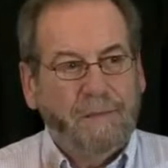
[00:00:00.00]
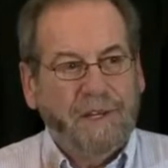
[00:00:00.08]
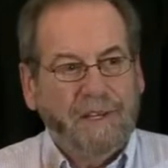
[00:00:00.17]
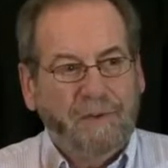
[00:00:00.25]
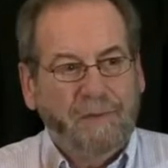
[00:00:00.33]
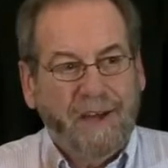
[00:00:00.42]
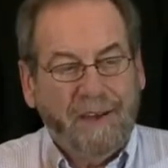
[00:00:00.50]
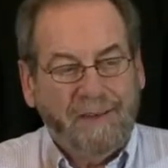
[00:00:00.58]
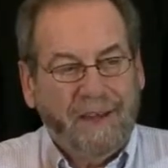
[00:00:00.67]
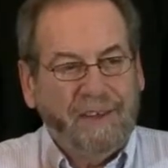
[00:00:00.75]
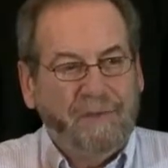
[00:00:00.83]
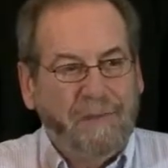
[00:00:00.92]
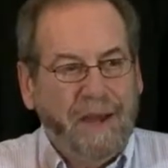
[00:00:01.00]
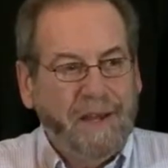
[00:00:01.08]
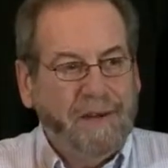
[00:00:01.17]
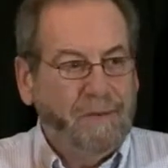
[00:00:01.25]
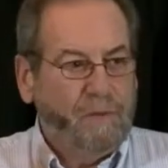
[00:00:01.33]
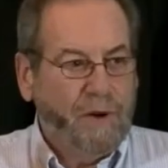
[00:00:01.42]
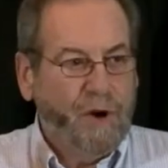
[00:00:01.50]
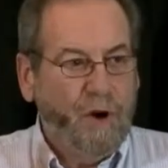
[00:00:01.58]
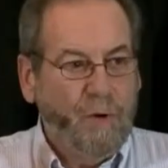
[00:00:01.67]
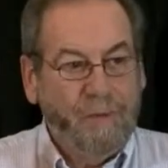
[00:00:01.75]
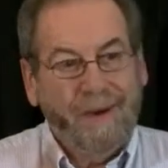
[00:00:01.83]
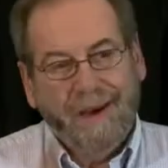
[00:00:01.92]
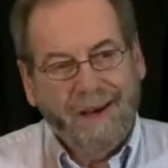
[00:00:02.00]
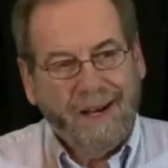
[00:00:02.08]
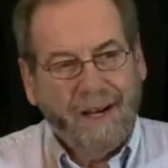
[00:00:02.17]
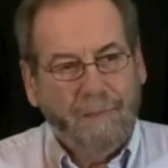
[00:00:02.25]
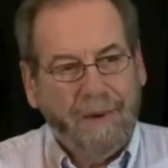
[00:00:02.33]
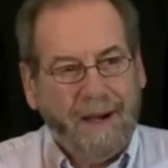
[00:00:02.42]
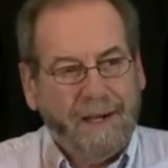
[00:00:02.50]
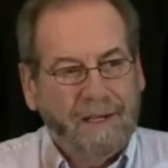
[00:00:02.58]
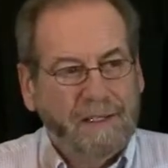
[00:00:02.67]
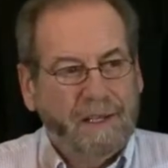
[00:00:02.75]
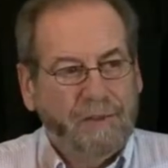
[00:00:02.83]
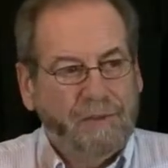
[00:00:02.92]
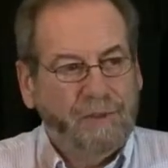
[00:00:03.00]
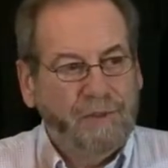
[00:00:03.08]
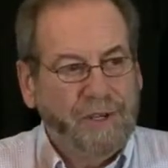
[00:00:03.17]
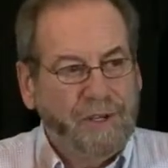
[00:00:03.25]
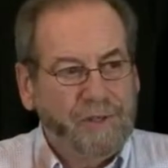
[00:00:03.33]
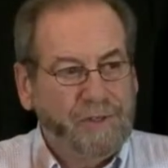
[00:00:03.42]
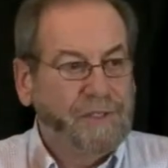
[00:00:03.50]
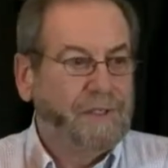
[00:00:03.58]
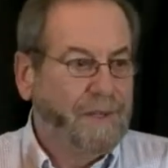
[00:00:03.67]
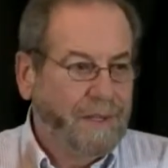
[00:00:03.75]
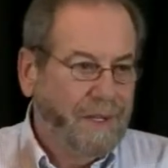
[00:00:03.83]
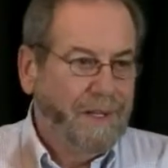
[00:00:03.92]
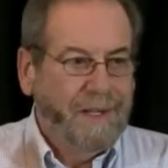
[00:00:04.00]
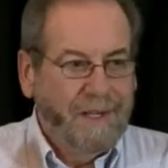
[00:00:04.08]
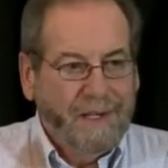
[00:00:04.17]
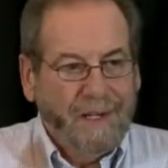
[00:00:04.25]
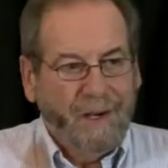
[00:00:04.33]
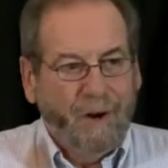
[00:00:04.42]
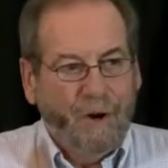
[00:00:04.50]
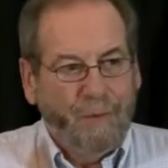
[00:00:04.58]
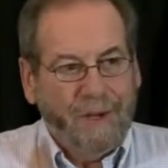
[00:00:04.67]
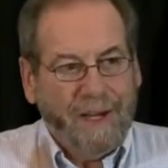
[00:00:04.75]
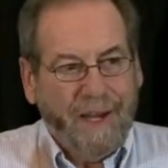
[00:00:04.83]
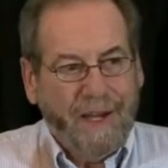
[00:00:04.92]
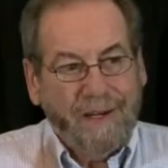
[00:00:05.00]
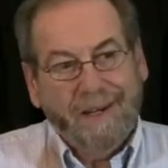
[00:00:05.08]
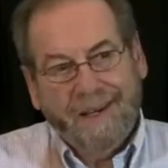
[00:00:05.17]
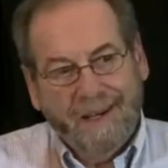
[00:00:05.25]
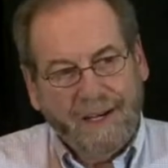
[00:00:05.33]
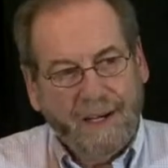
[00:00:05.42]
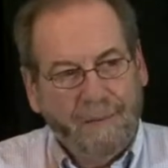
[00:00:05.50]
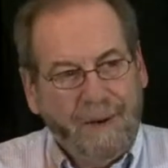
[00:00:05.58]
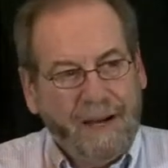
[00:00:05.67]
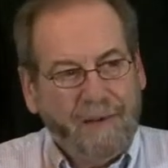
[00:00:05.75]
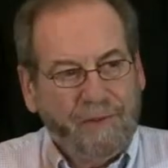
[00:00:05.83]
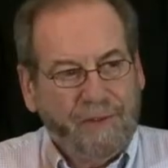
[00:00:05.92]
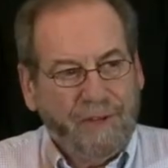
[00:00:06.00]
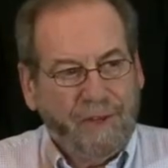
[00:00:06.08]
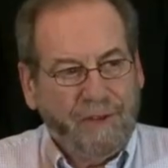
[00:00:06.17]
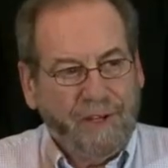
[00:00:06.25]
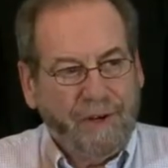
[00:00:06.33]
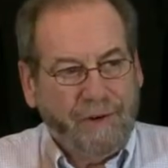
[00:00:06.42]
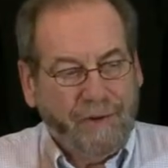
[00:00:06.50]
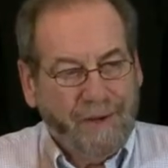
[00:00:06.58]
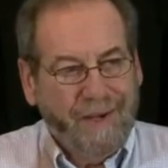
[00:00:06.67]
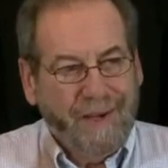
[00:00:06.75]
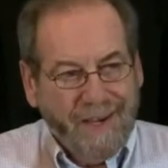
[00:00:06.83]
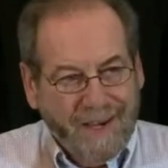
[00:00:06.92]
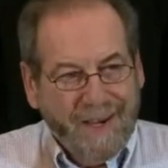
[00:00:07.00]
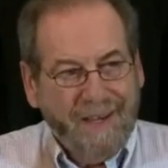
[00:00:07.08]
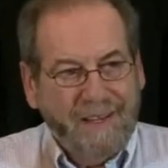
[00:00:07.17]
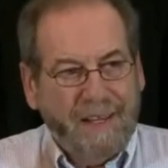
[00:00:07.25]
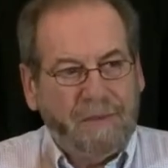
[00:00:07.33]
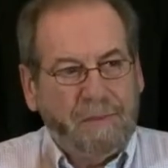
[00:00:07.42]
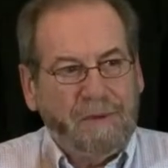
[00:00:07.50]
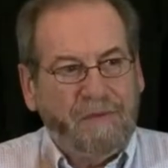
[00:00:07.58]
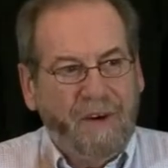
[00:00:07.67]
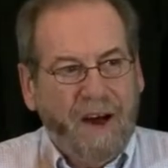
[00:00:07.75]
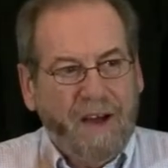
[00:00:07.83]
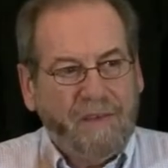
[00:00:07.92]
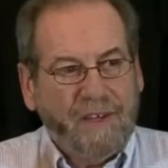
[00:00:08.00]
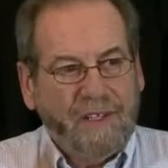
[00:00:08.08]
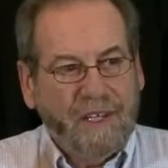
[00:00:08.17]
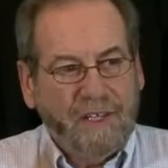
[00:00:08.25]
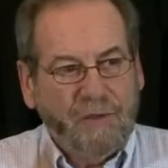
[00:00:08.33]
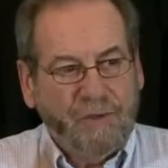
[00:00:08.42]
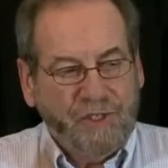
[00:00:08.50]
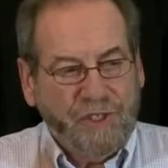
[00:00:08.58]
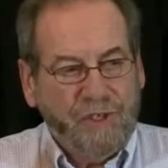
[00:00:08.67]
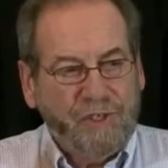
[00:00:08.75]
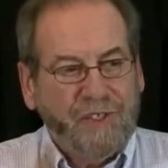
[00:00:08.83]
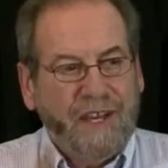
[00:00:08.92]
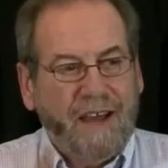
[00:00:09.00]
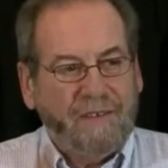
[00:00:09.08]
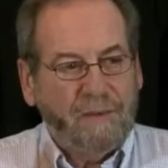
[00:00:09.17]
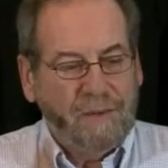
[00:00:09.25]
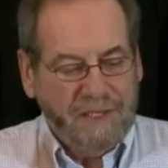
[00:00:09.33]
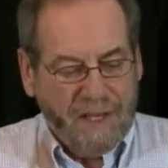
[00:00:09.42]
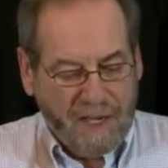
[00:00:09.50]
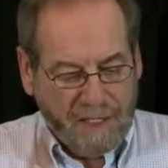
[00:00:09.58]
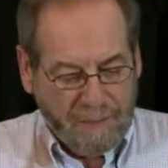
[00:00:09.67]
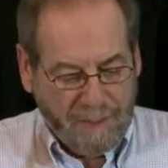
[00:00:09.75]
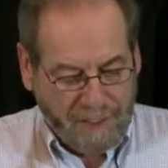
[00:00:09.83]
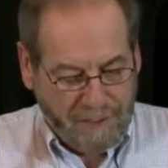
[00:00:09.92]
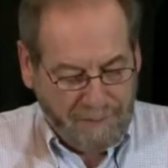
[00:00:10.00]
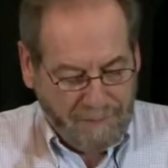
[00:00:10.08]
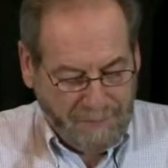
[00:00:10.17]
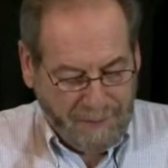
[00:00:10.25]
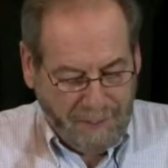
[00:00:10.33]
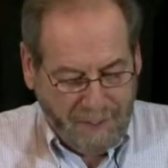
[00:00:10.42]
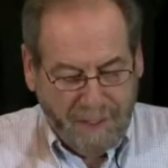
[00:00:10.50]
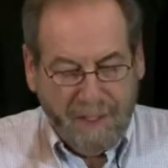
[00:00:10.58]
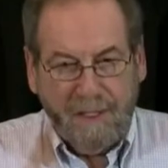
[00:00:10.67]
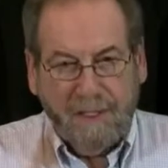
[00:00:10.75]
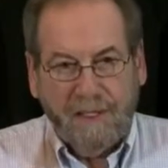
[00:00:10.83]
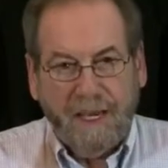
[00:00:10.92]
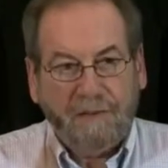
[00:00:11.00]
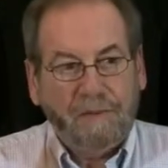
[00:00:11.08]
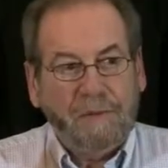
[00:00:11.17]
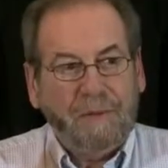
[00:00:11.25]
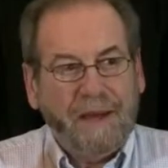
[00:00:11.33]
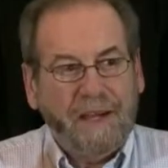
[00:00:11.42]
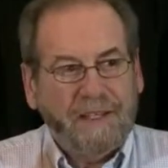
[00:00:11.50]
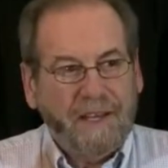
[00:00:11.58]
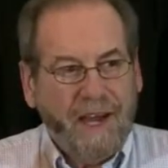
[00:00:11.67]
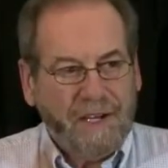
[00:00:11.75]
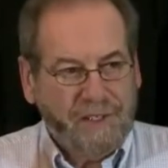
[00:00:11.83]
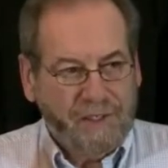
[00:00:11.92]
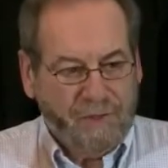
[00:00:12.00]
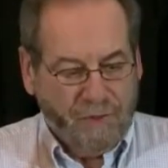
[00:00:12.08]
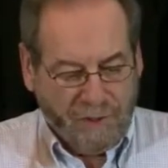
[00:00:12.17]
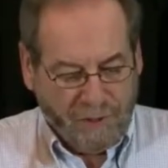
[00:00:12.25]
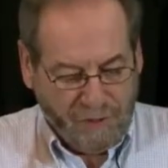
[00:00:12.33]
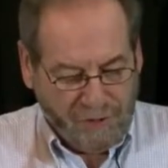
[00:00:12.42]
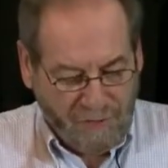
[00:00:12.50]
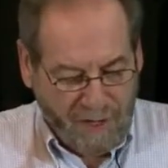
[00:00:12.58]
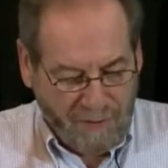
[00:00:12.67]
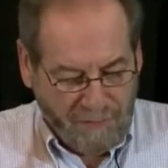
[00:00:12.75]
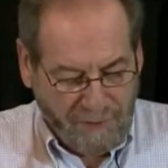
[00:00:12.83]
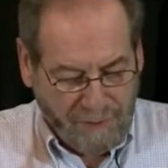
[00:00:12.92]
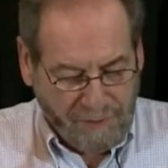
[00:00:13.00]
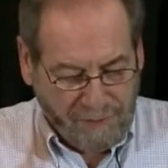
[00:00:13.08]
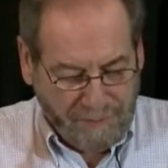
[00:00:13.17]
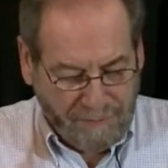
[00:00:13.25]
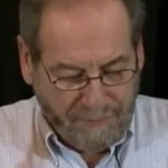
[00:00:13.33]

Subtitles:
the money that you've made, run home, come back in another 2 years, go home again, come back for another year. You have to be 5 continuous years. They have to be documented. You have to be paying taxes during those 5 years.